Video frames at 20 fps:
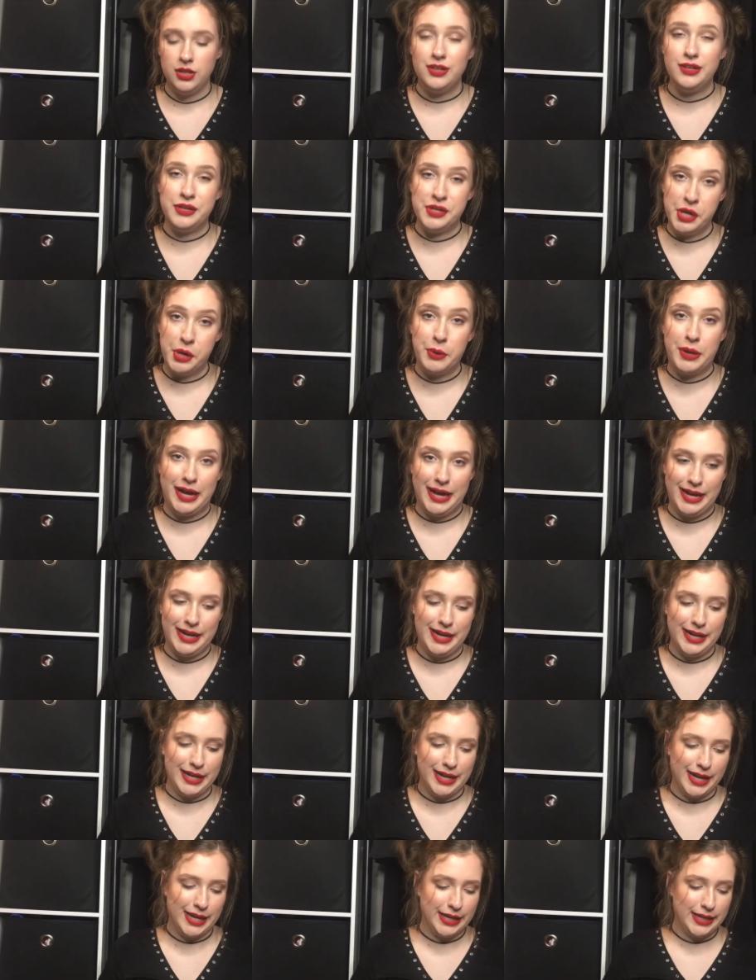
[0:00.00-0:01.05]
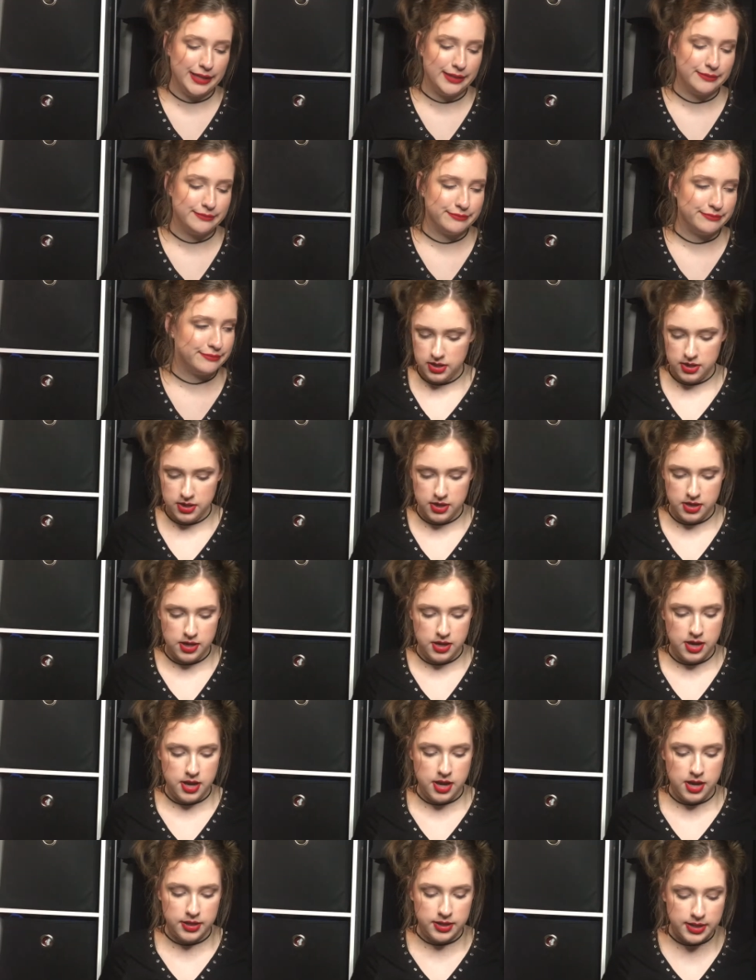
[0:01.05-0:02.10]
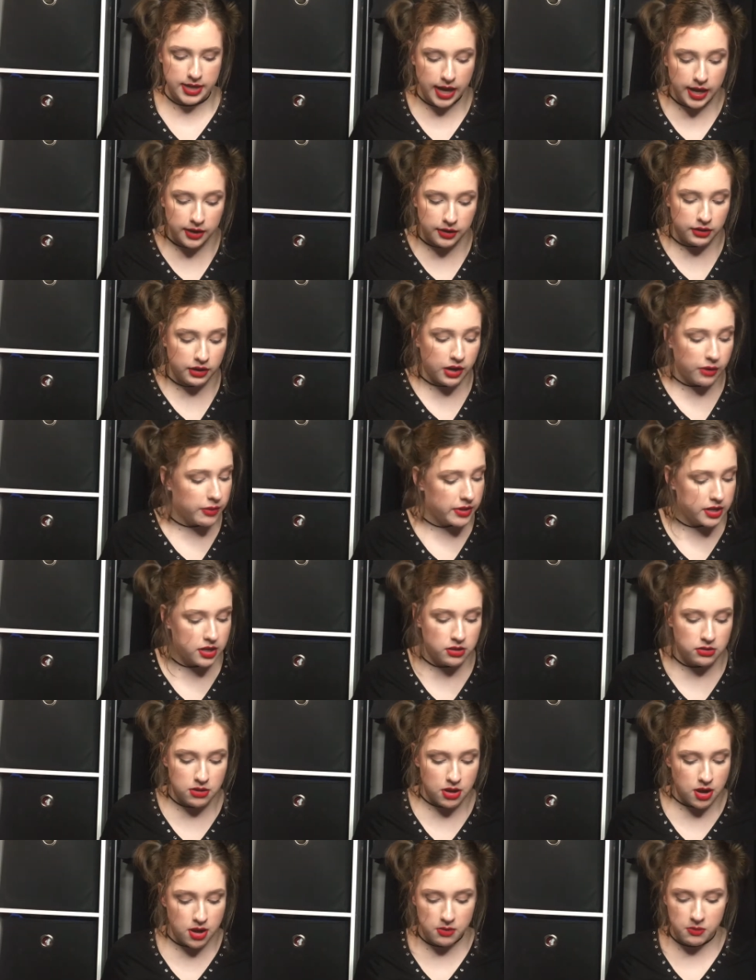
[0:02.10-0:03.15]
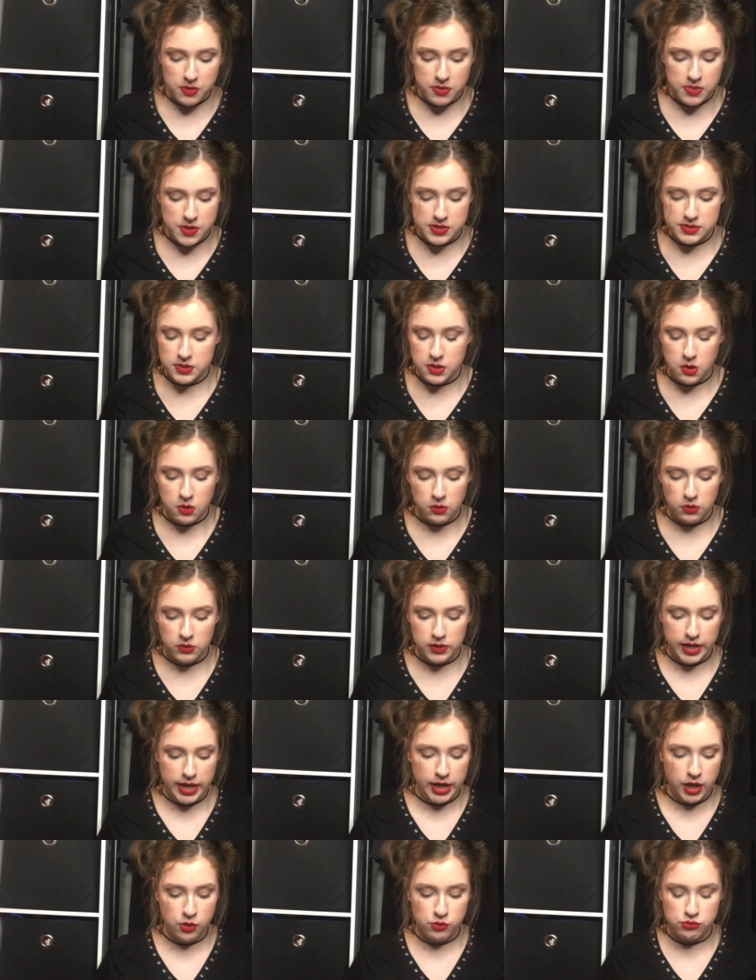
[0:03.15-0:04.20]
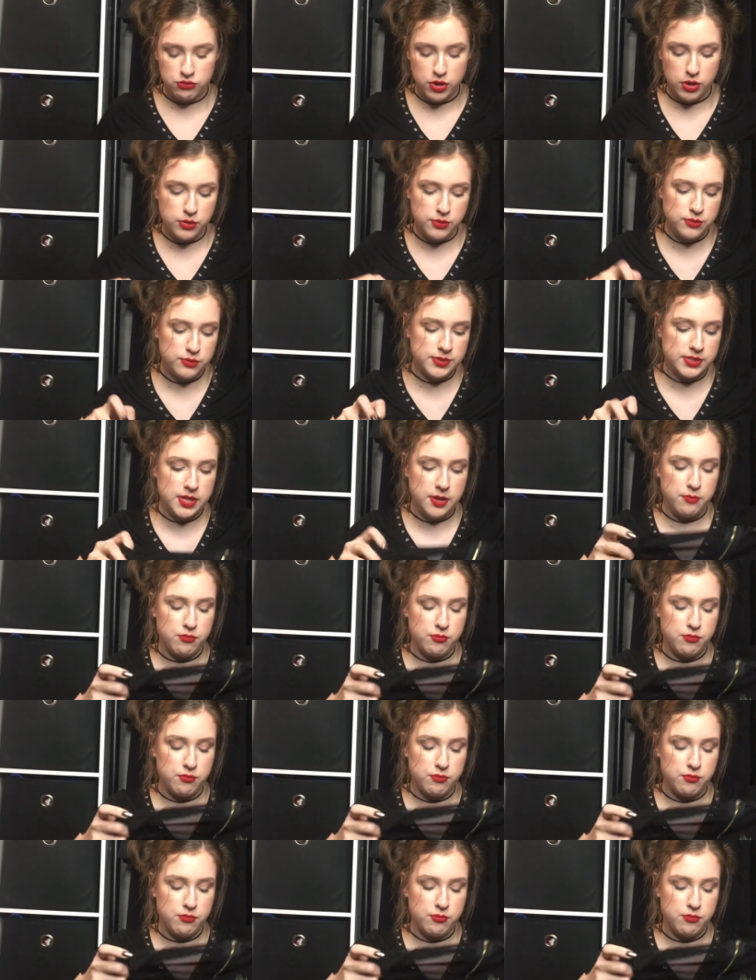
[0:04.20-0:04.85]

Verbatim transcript: you know I had to get it. Again, going along with this whole like rose